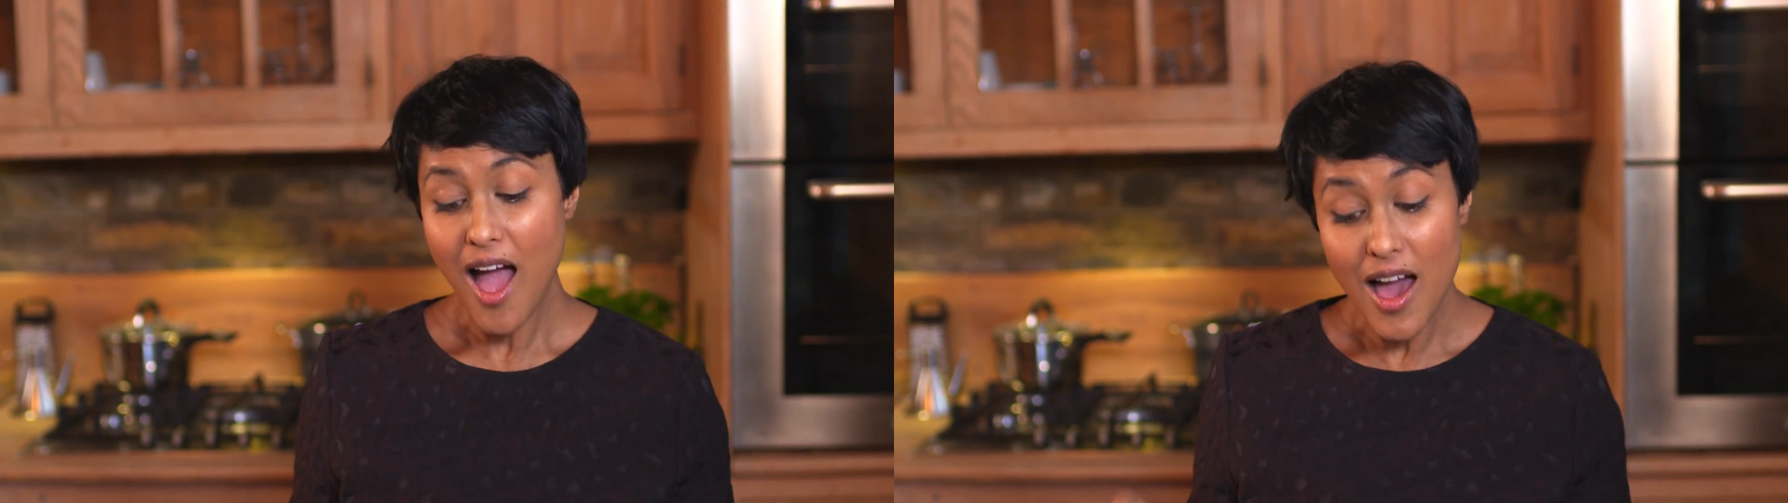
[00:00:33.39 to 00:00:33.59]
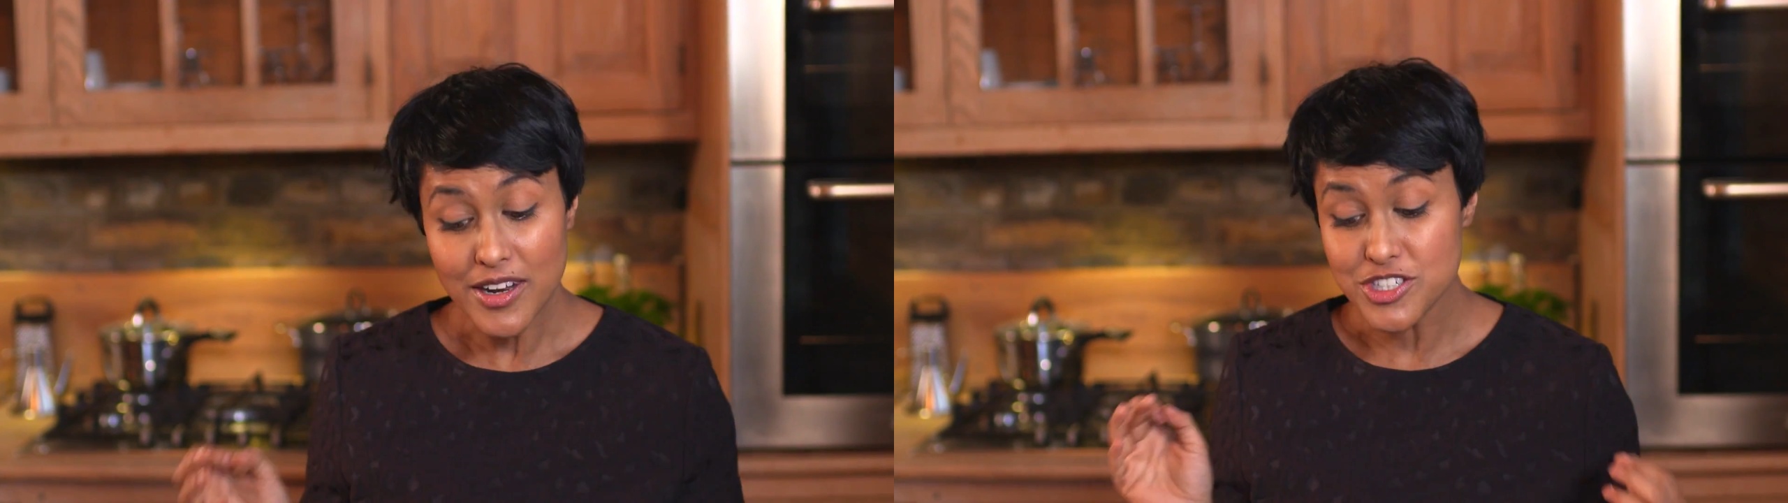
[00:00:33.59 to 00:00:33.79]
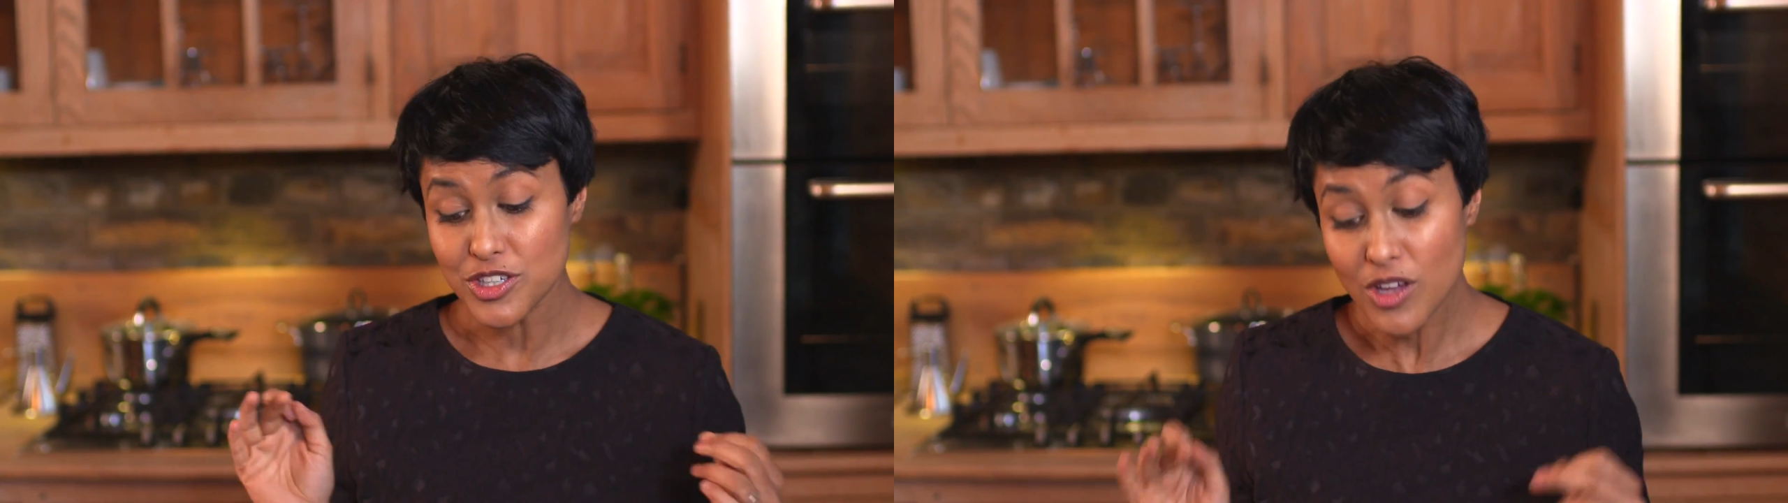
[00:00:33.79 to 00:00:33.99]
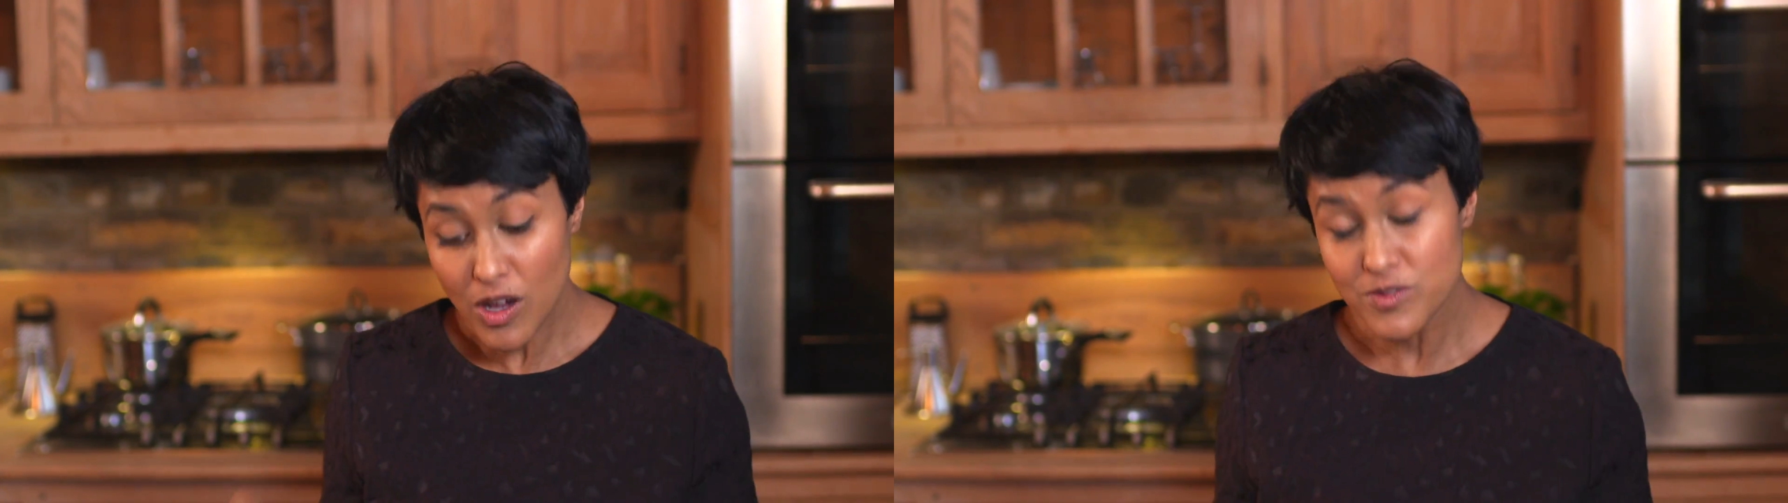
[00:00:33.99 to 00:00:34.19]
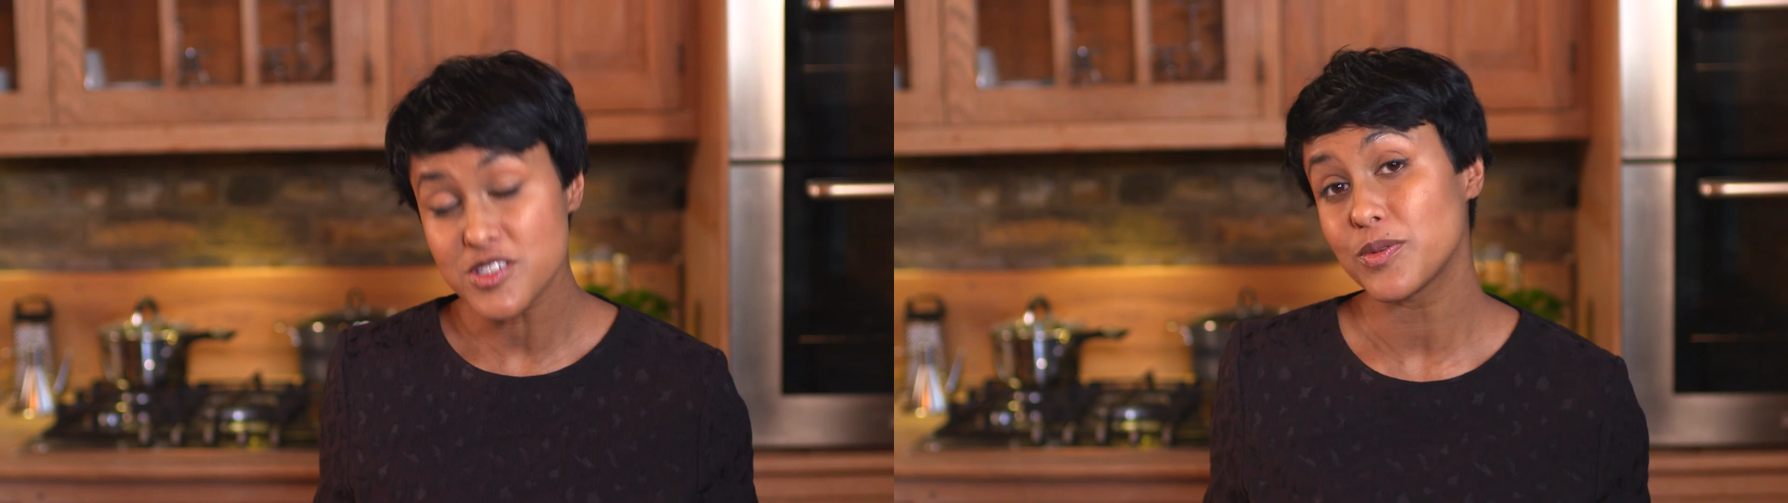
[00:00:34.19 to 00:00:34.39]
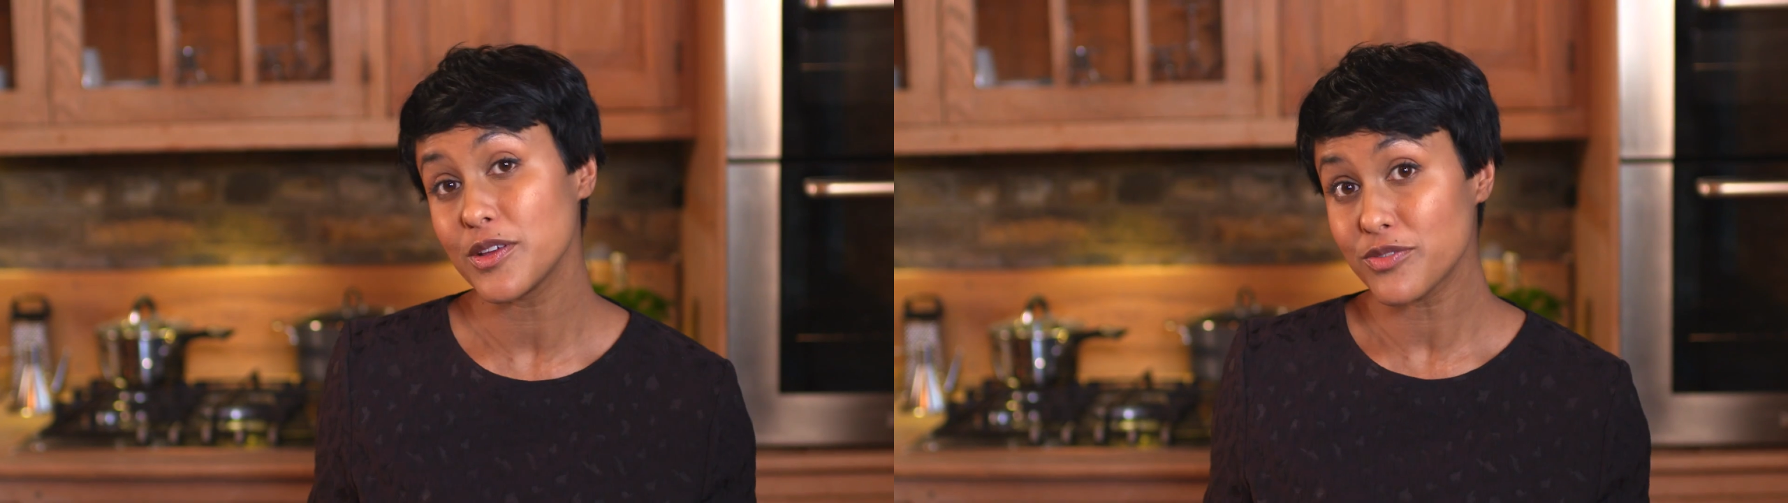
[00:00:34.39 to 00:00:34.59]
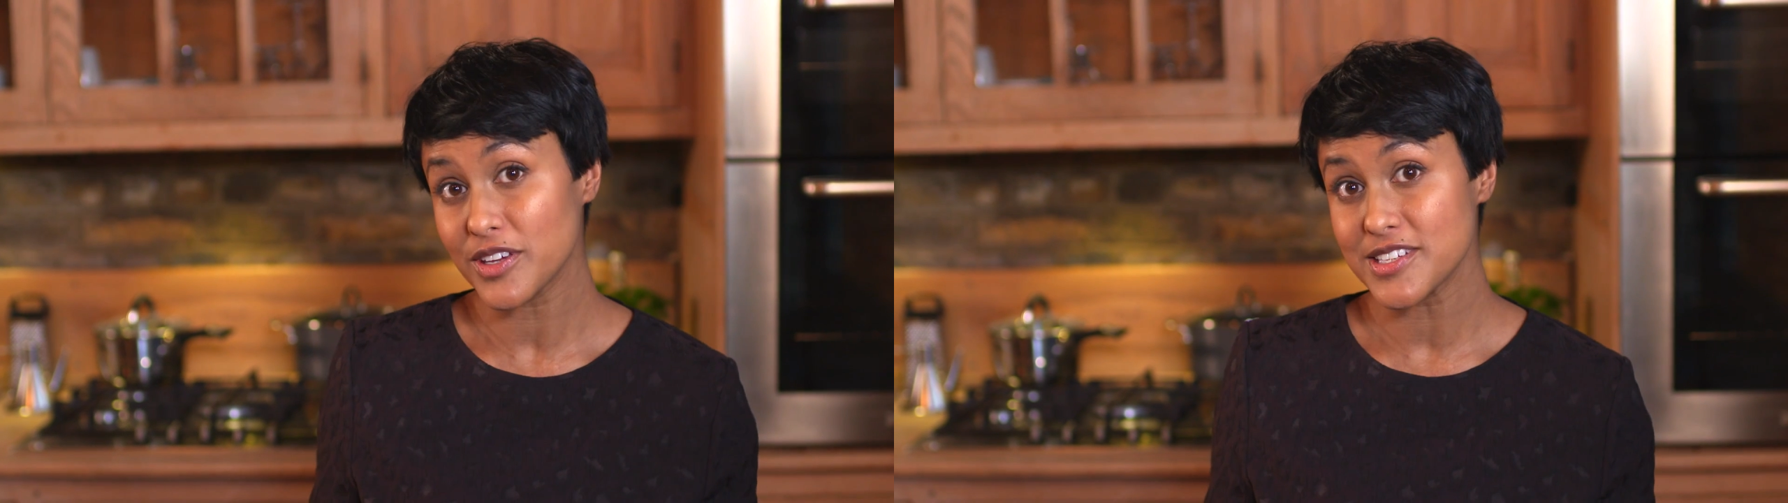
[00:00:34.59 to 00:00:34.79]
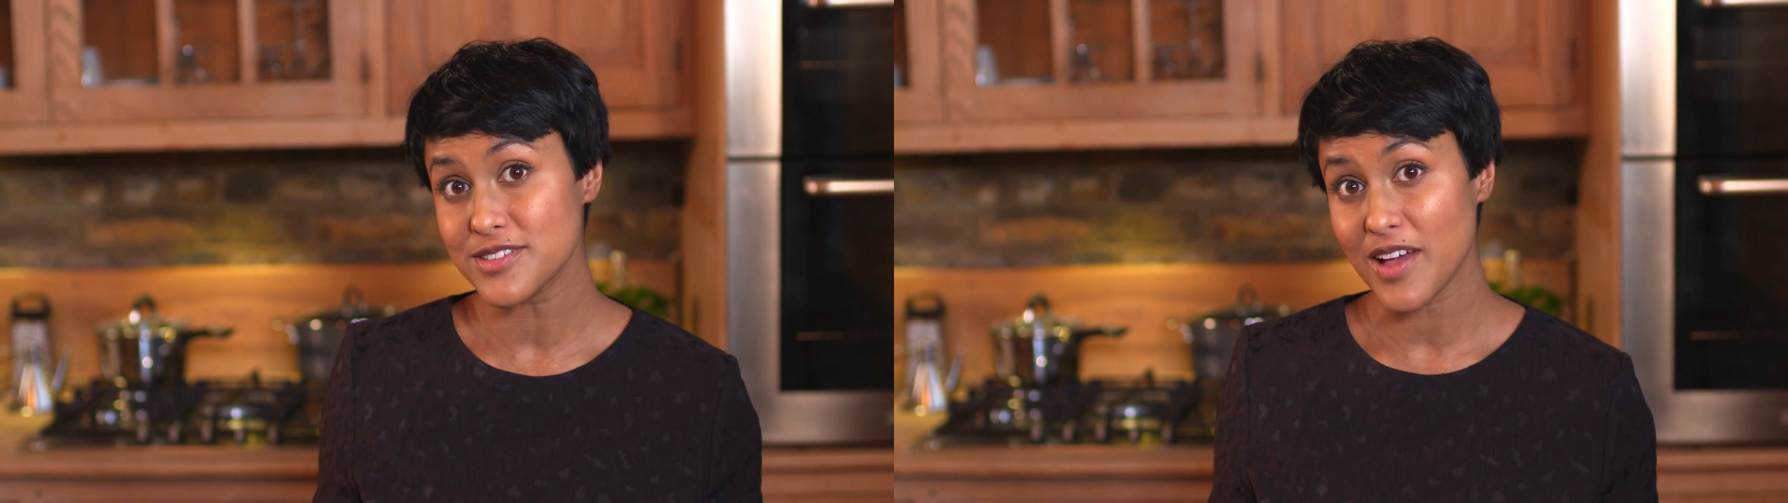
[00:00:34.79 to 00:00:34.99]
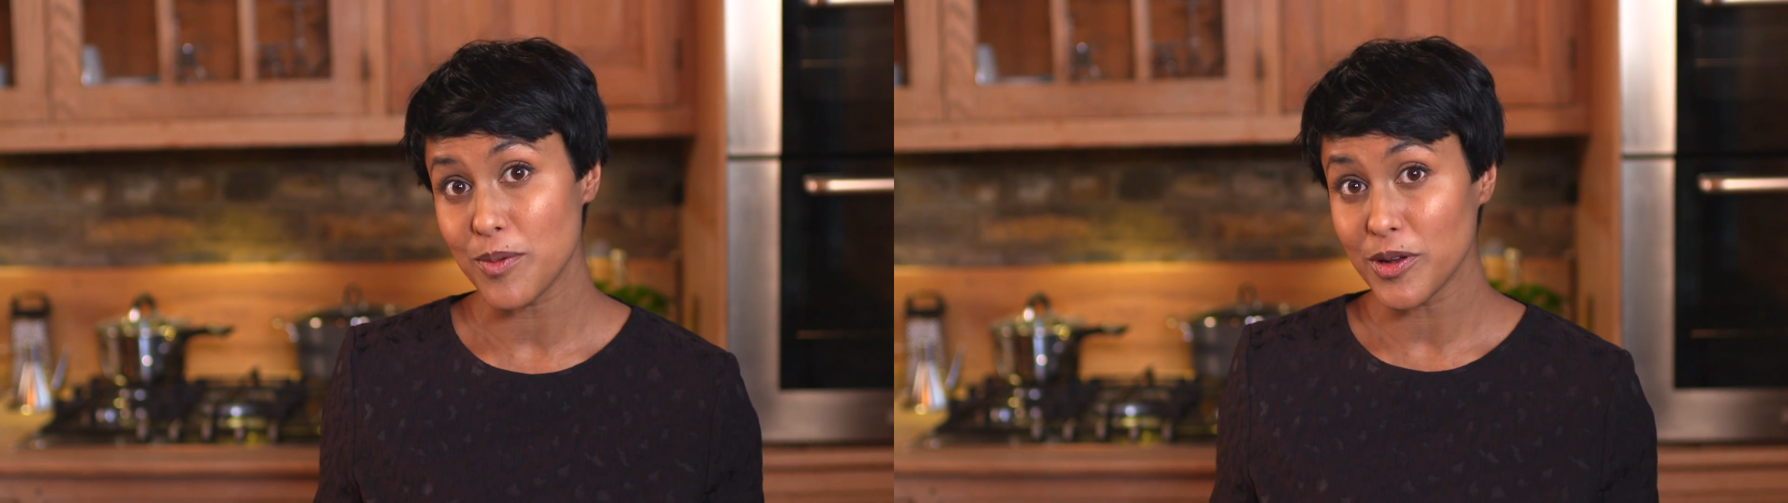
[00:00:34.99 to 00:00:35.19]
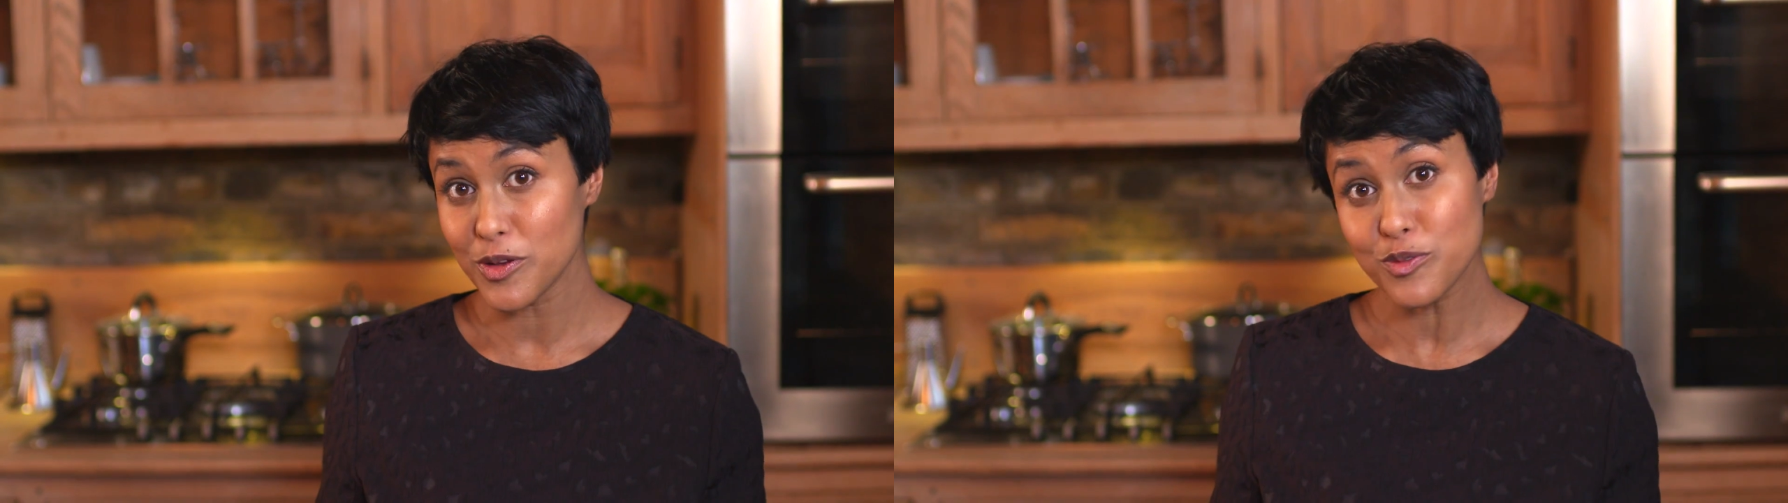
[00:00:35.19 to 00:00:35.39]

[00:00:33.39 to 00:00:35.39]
and it should comfortably feed a family of